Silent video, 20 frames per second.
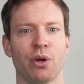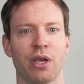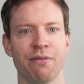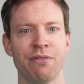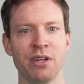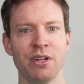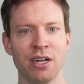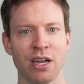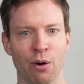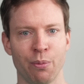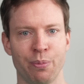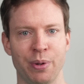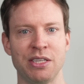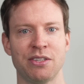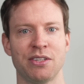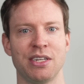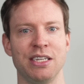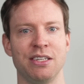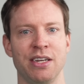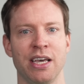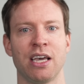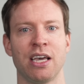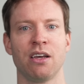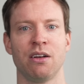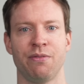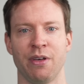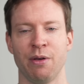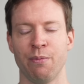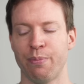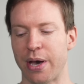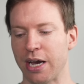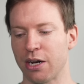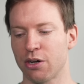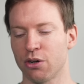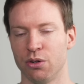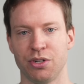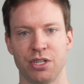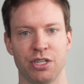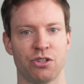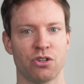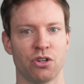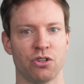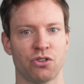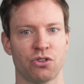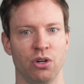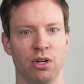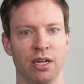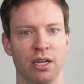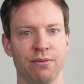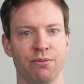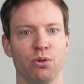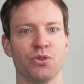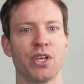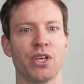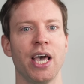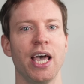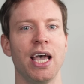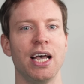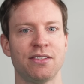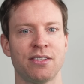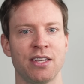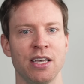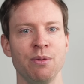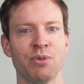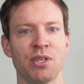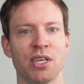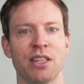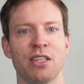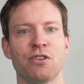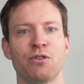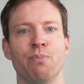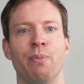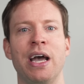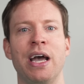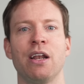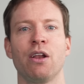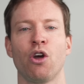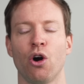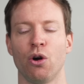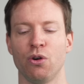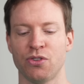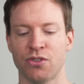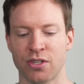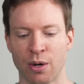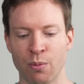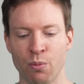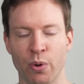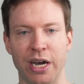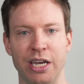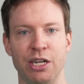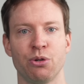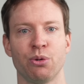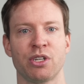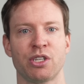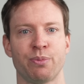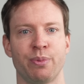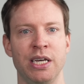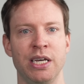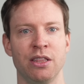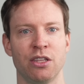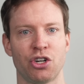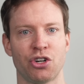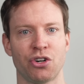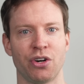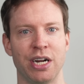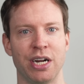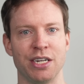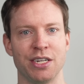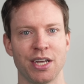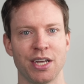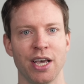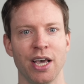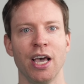given obesity's negative impact on testosterone levels, it seems that this might go some way to explain the trend.